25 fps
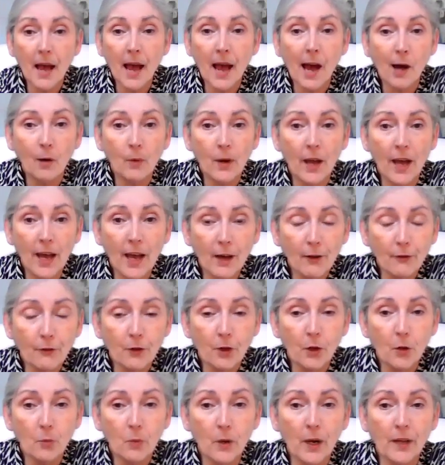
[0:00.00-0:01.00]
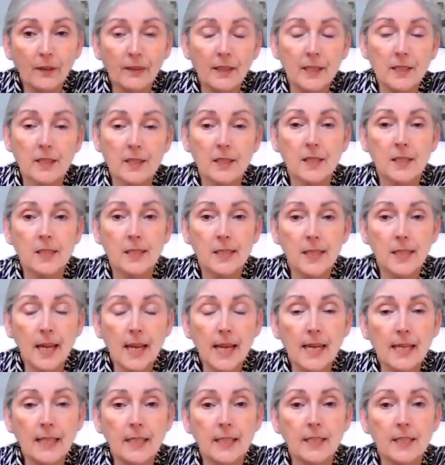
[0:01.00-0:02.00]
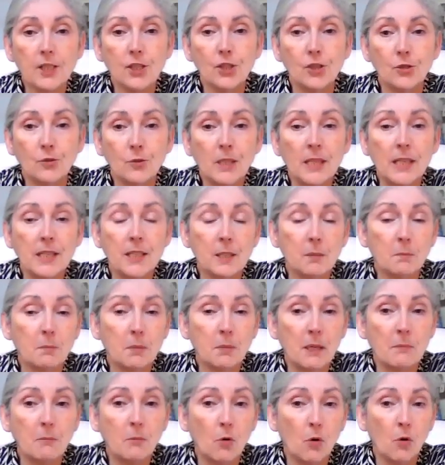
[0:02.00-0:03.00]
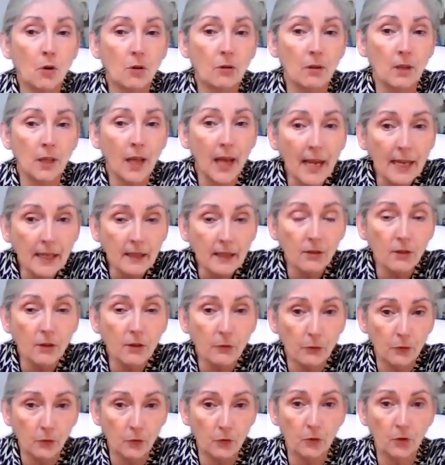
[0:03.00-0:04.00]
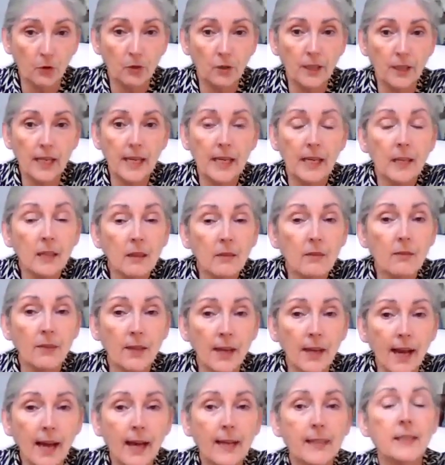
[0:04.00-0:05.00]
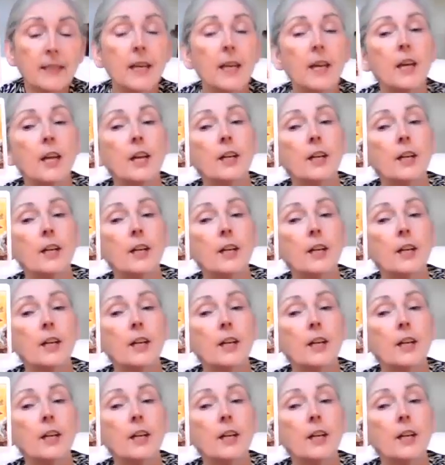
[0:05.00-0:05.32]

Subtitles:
However, what this is saying is you need to be more like the Fool in that